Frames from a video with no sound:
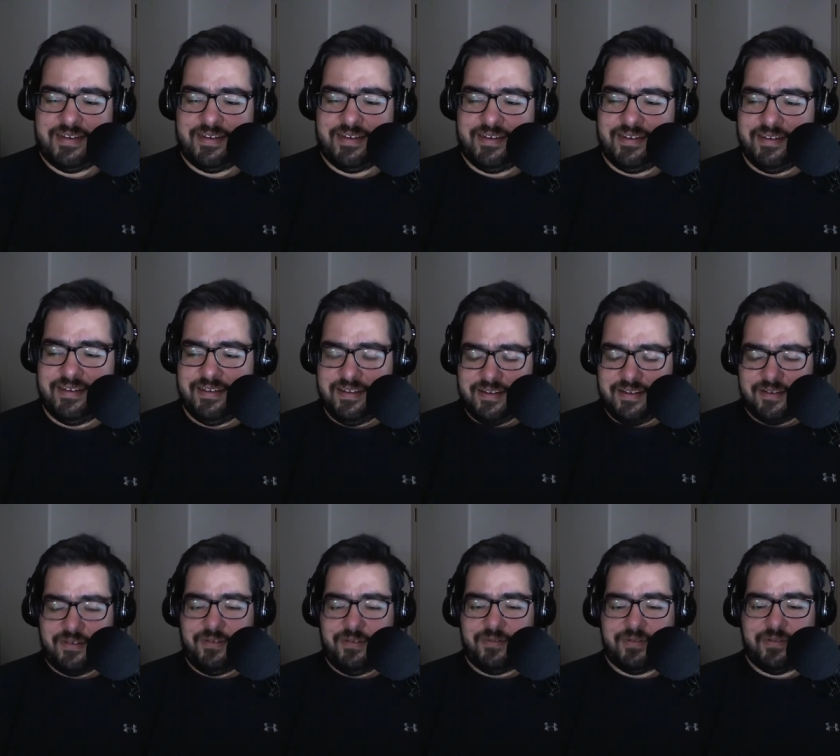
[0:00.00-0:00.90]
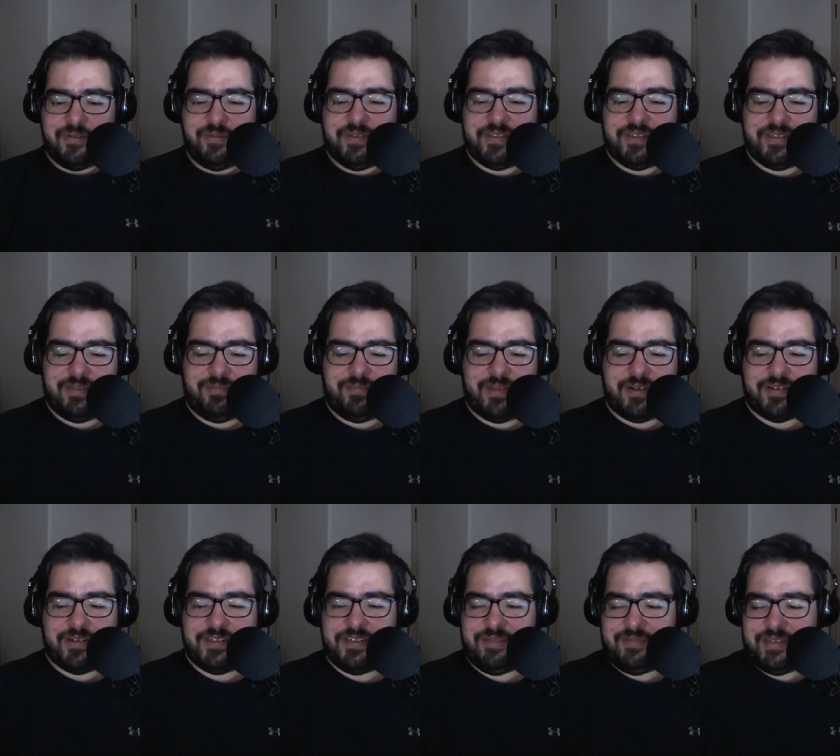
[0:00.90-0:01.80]
you know, it, it was
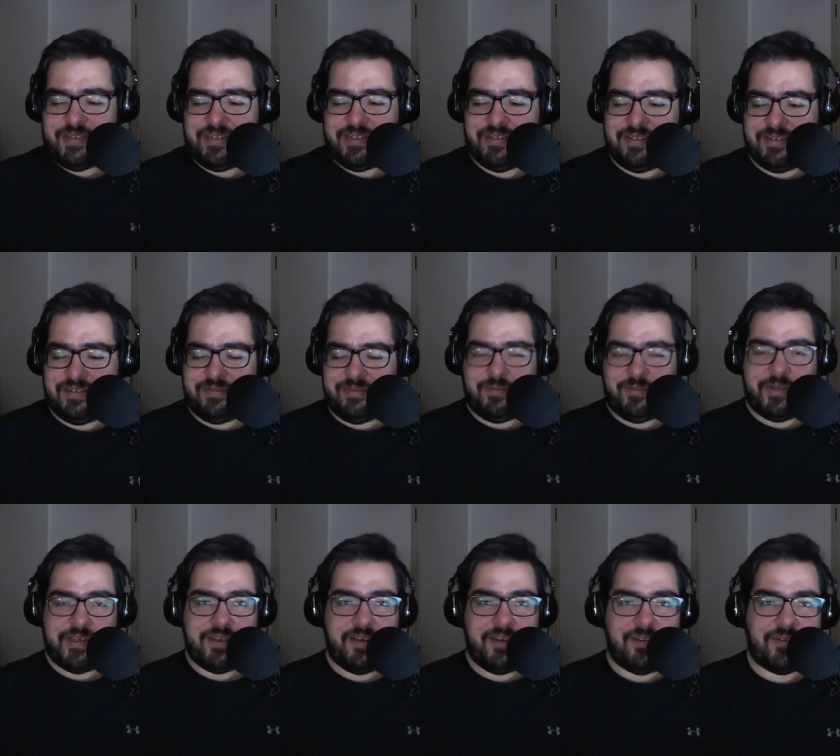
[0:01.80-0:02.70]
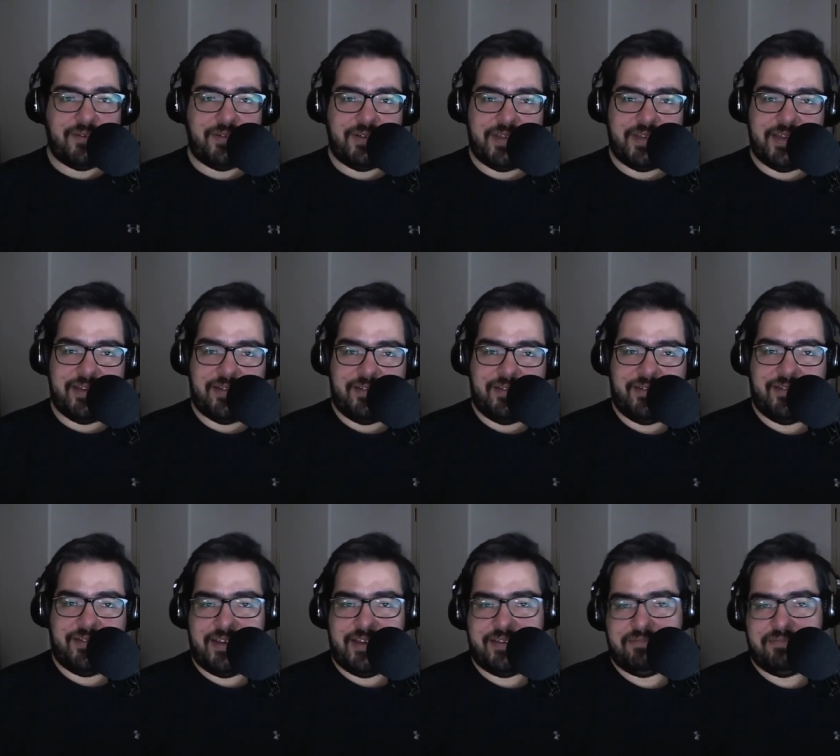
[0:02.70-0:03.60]
embarrassing, but it, what can you do? You take, you
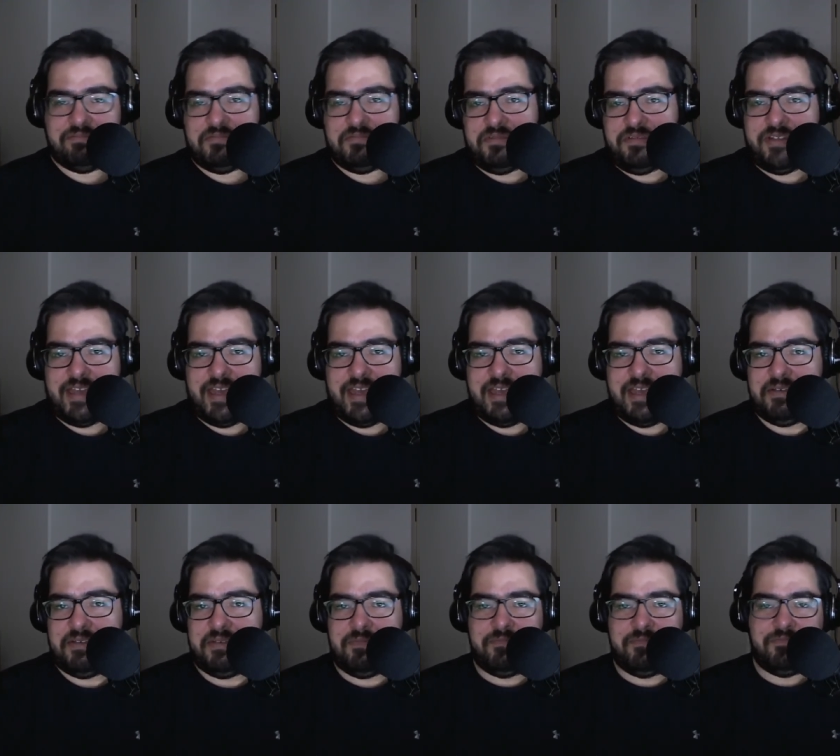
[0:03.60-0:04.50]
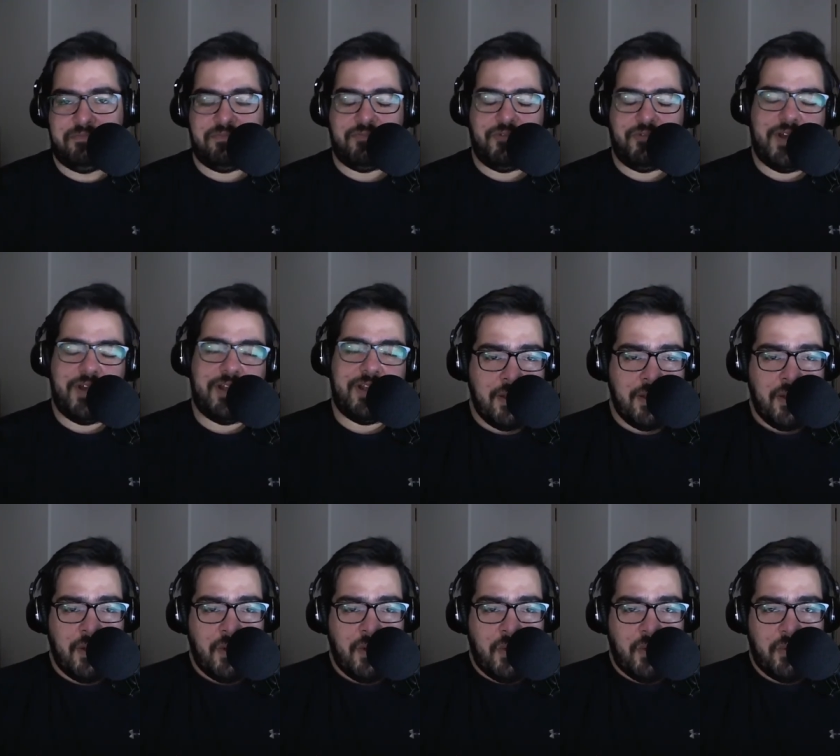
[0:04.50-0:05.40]
take, you take it, and you move on.
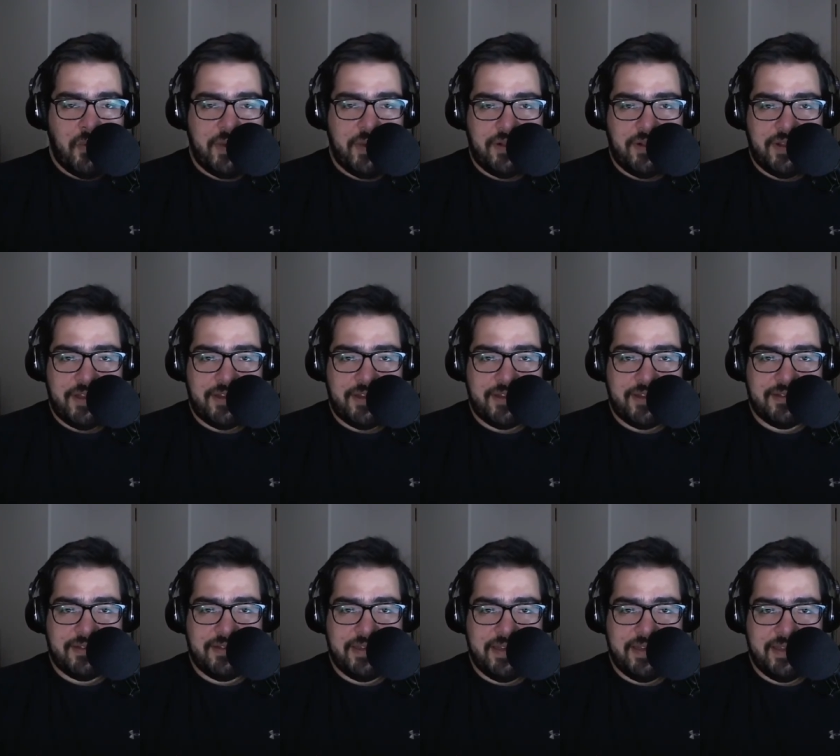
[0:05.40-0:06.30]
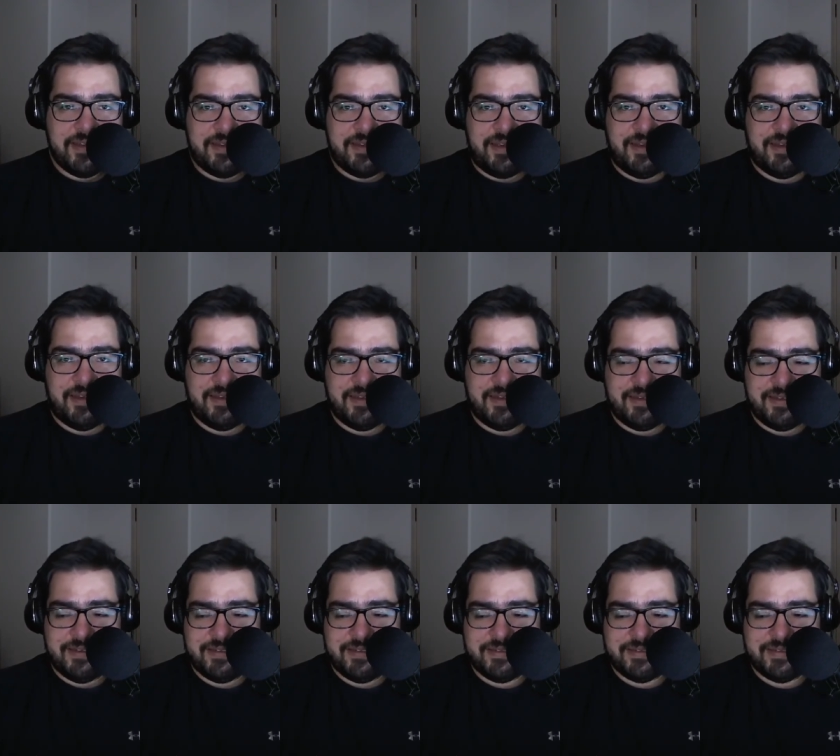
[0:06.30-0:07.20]
Well, uh,
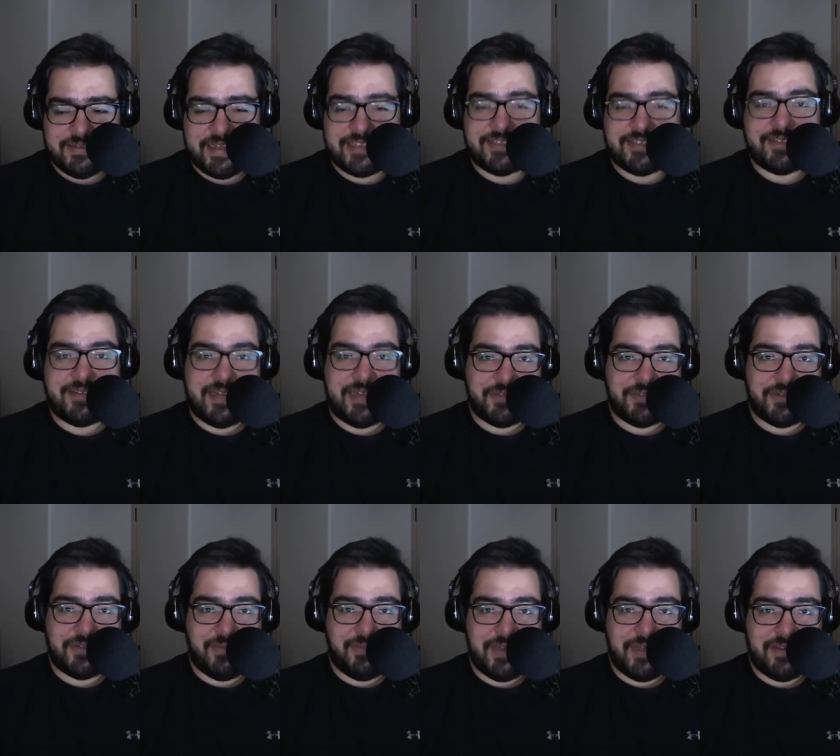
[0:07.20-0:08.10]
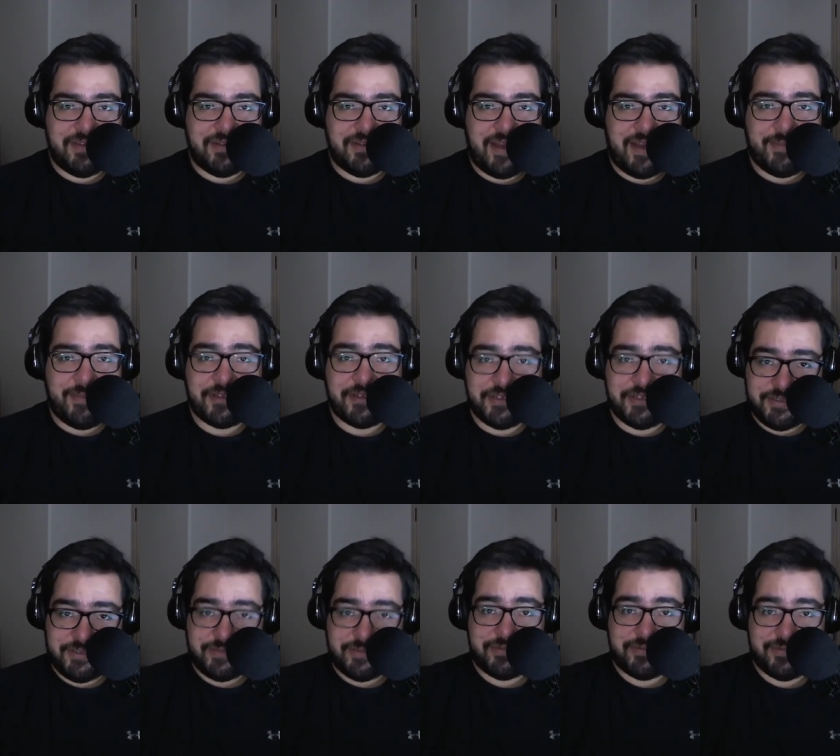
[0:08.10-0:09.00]
that's that's with me. How about
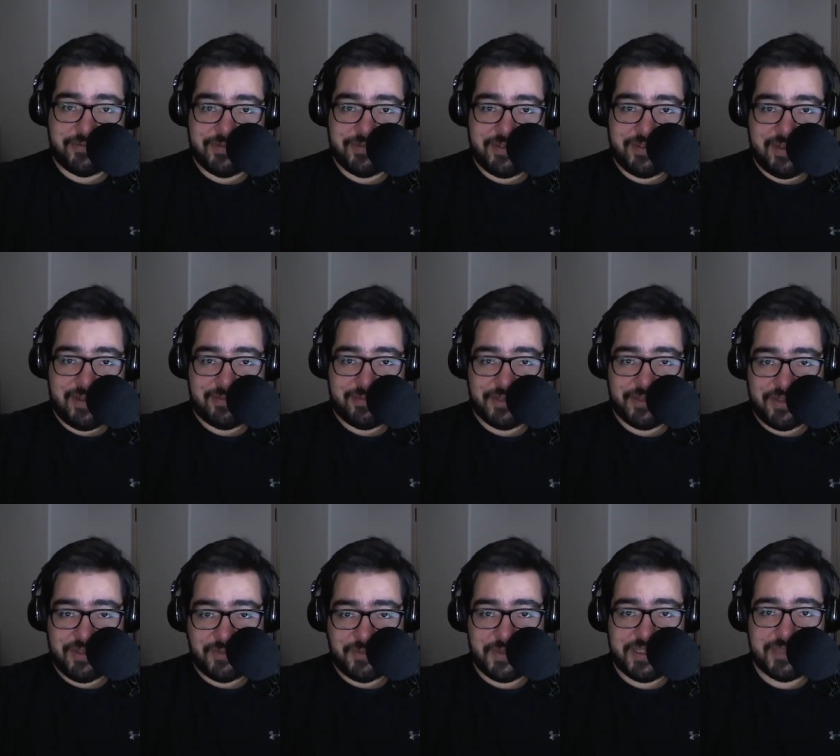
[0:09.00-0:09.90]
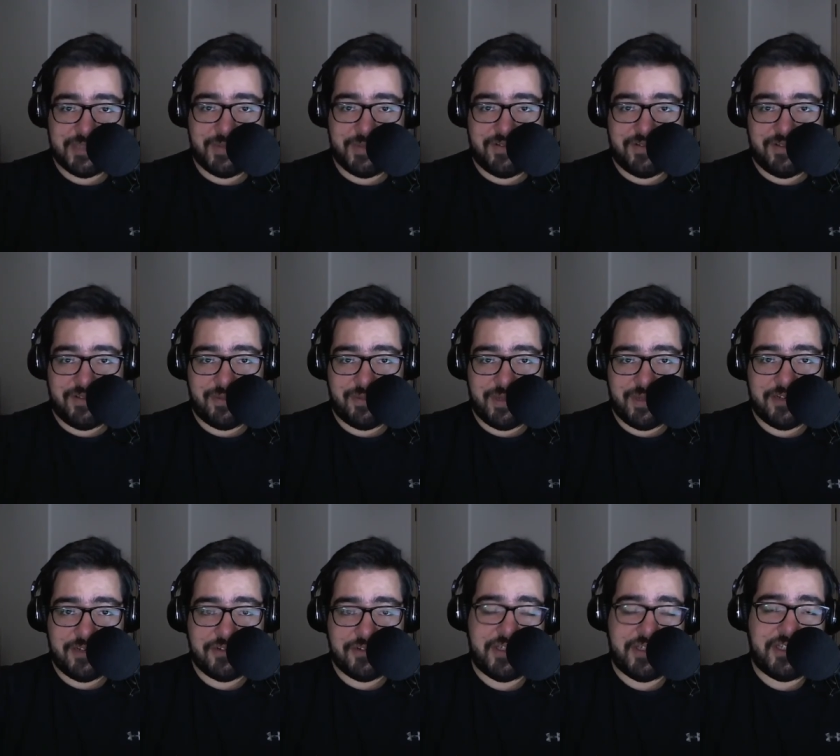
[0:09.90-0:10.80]
you? I'm sure this week's been a little bit
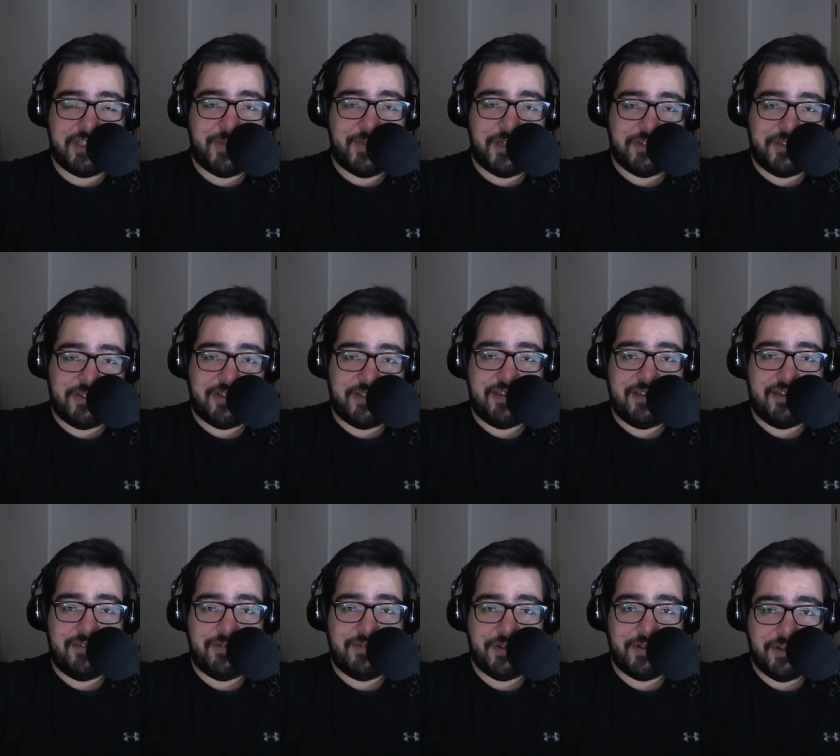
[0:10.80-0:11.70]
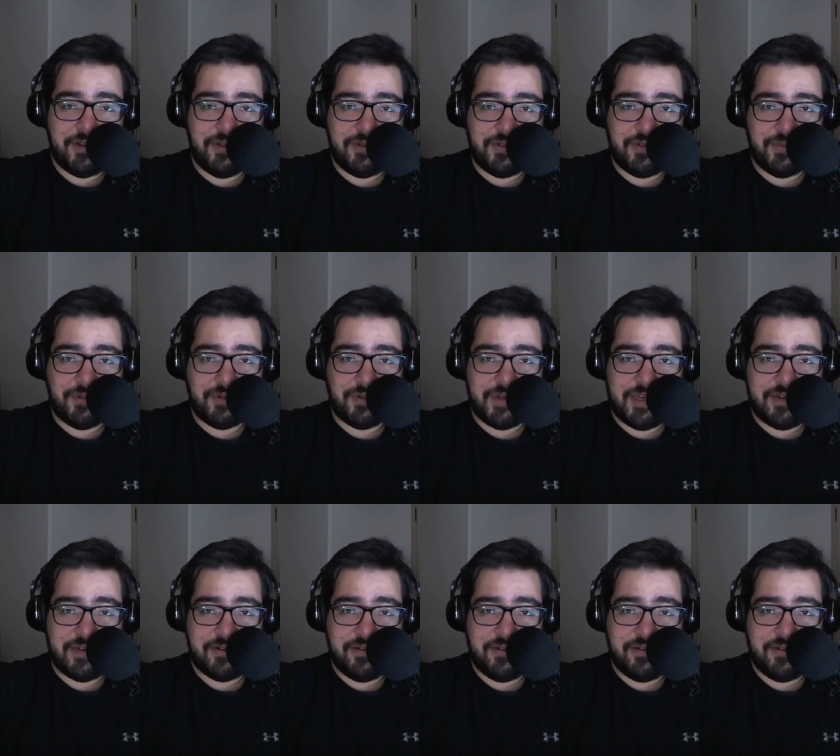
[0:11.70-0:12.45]
interesting, especially if you're a YouTube creator.